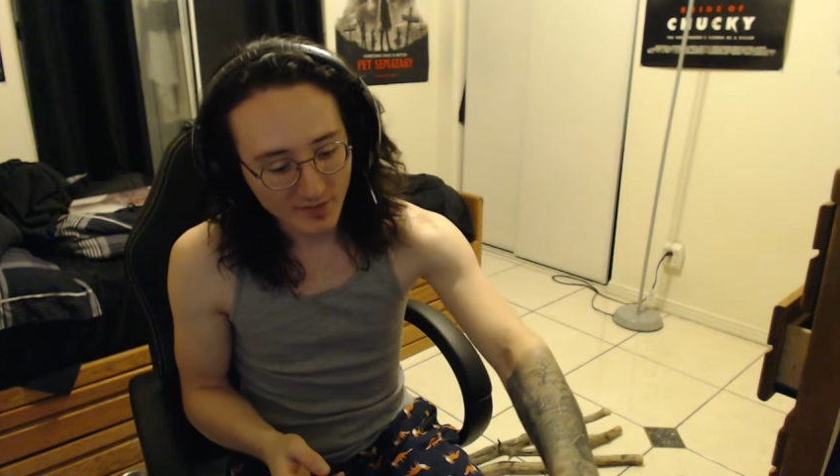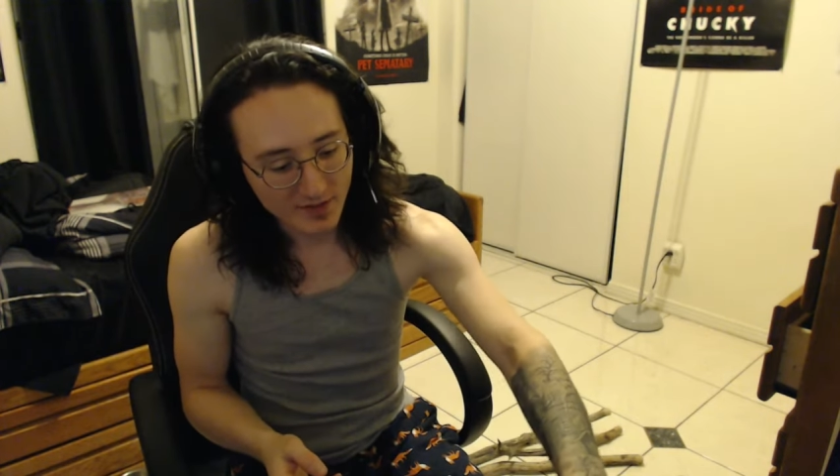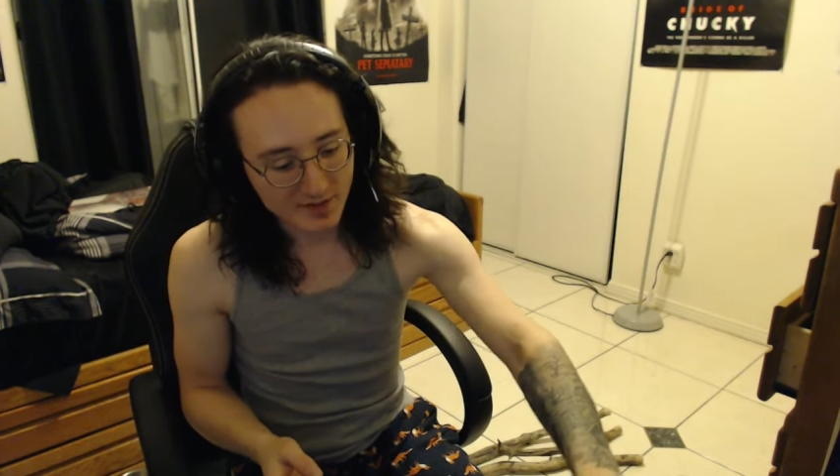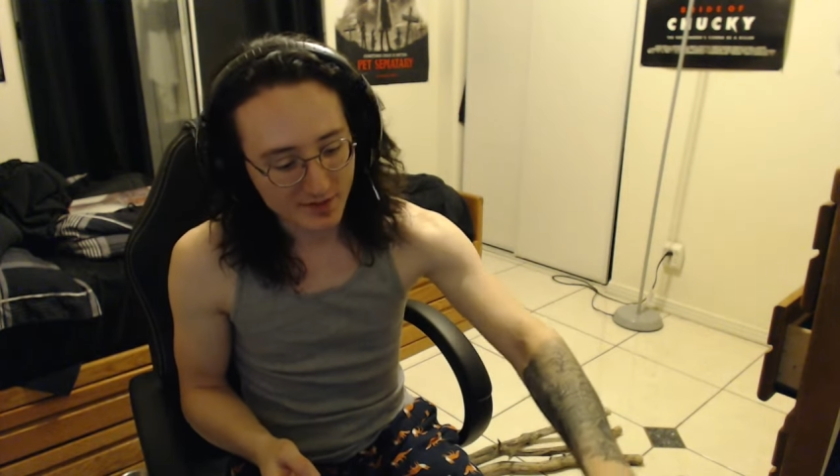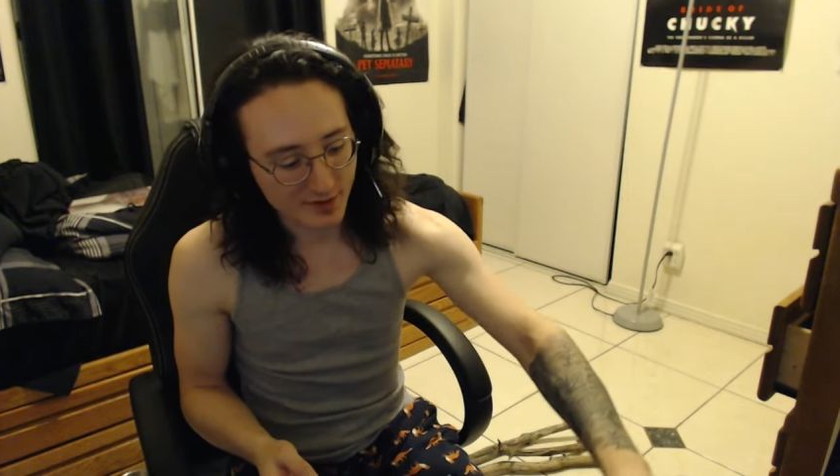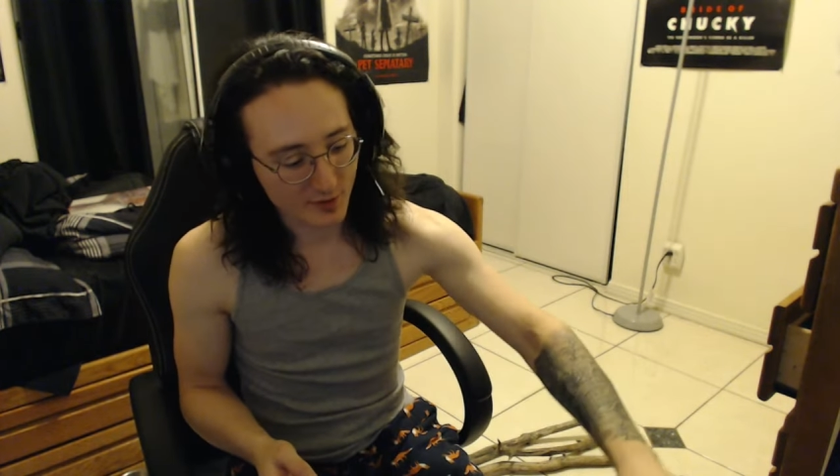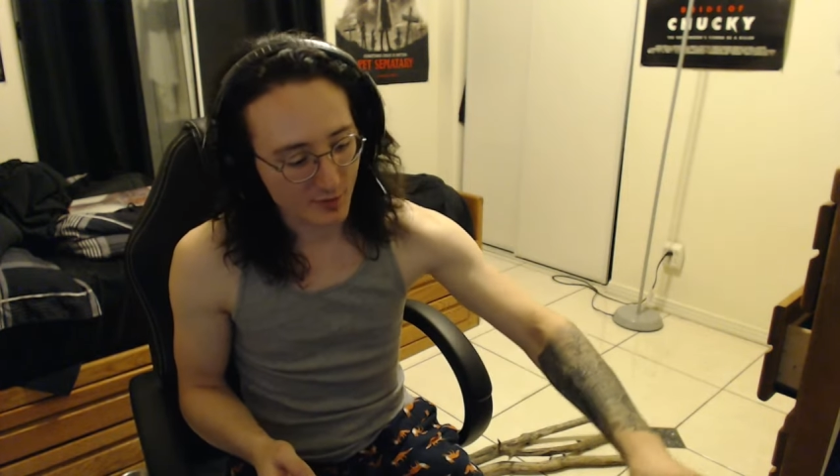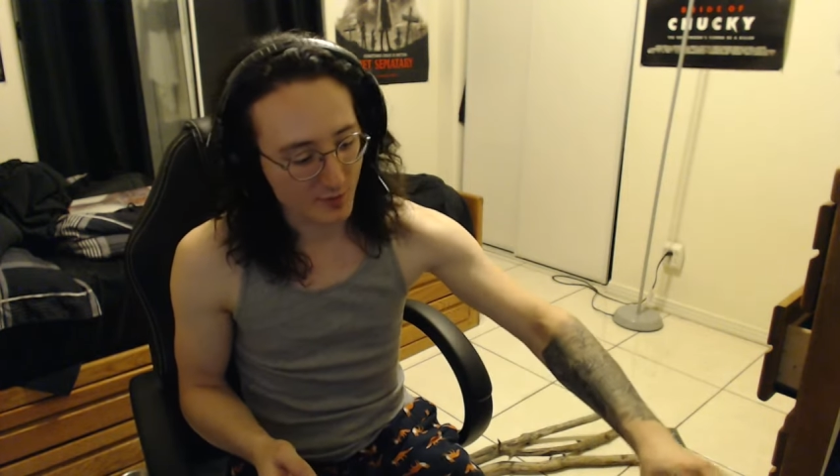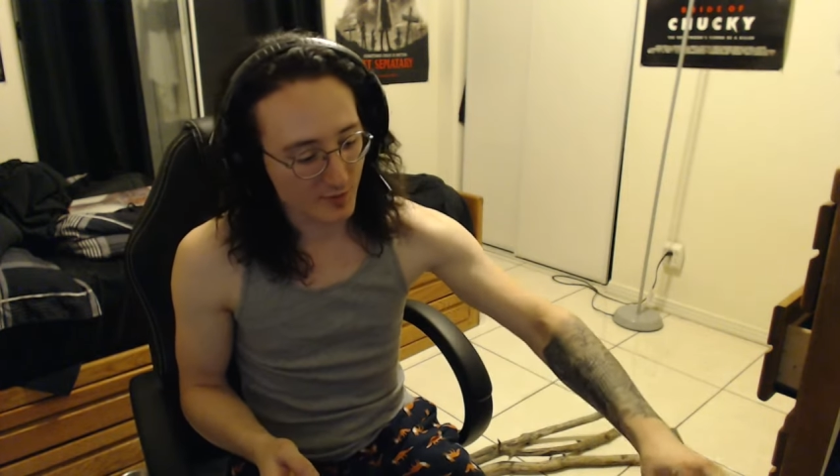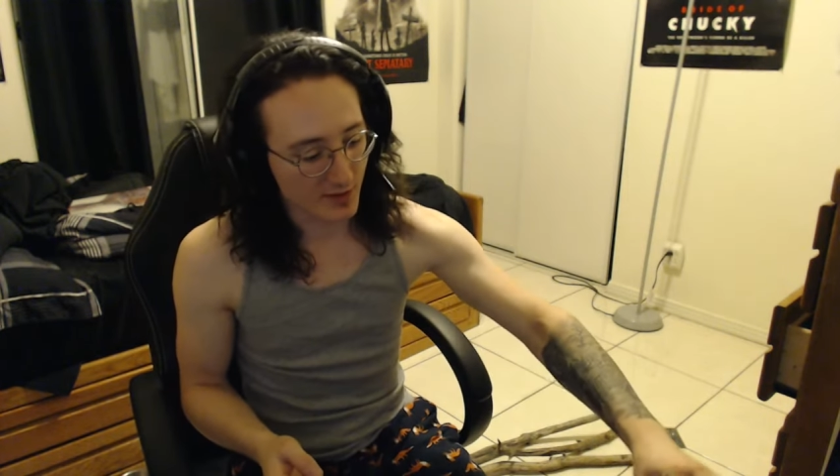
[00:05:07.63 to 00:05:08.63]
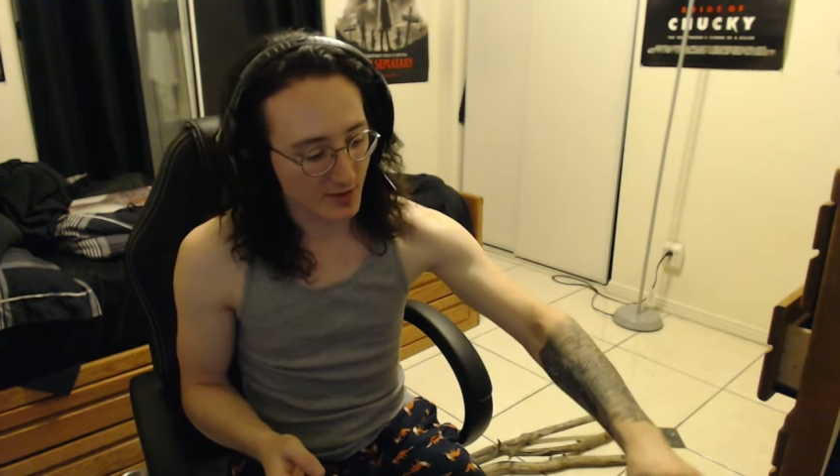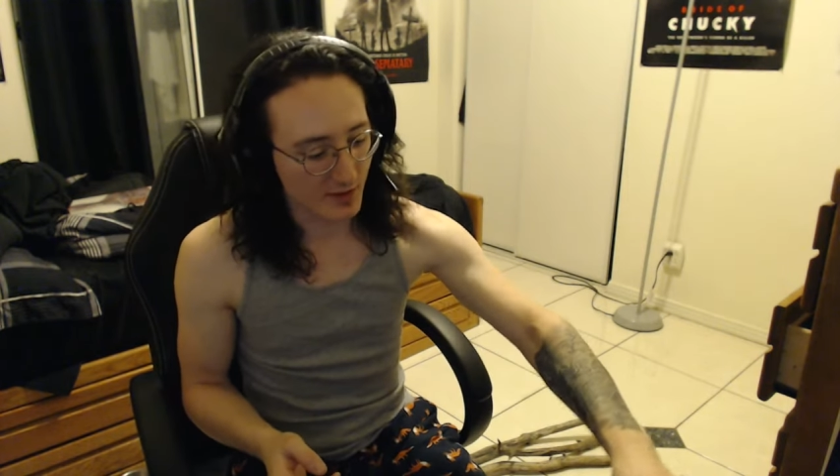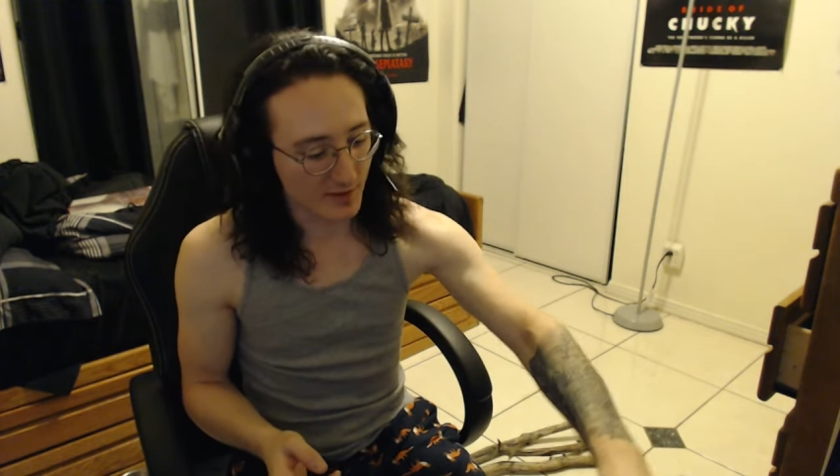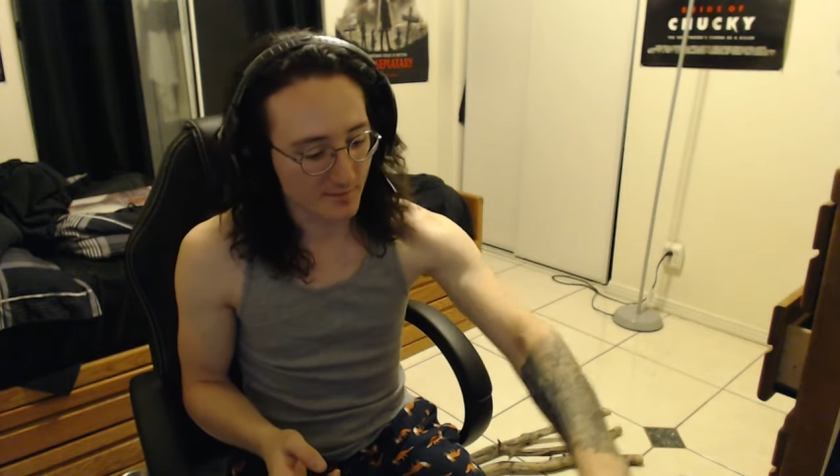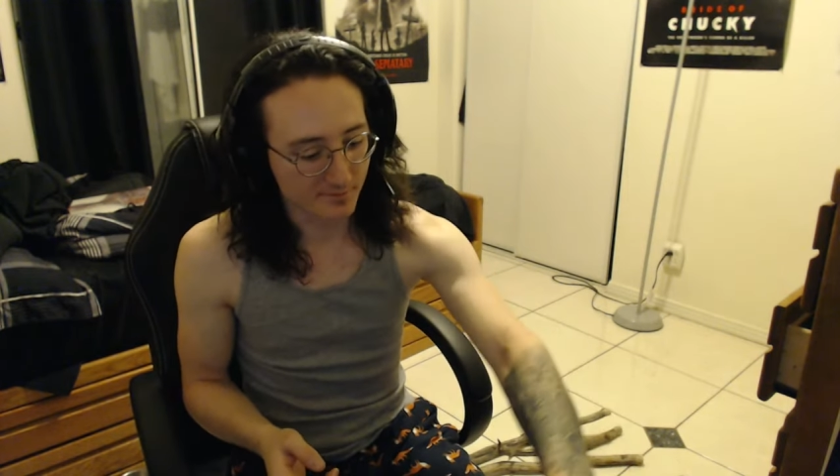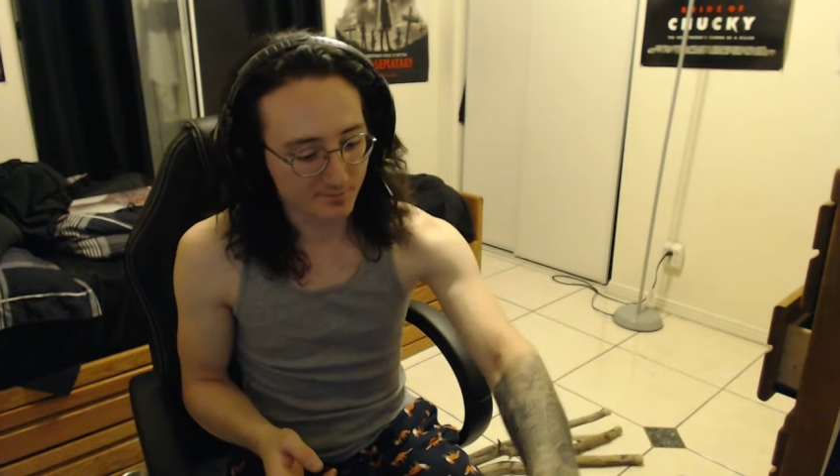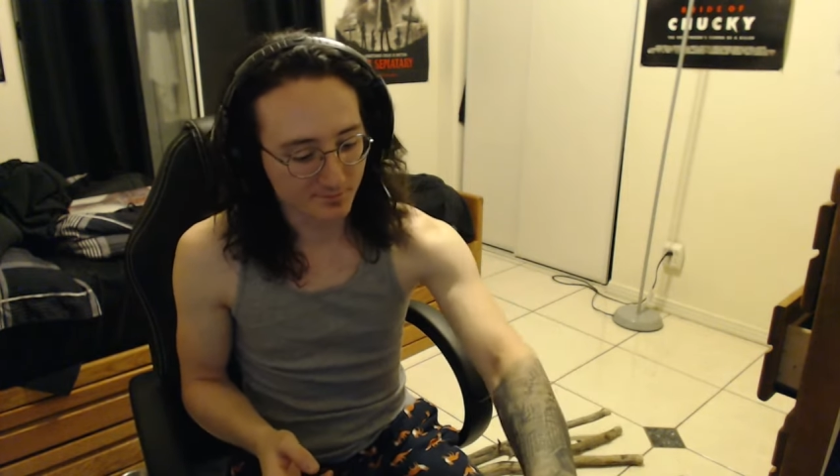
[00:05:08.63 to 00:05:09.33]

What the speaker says: so,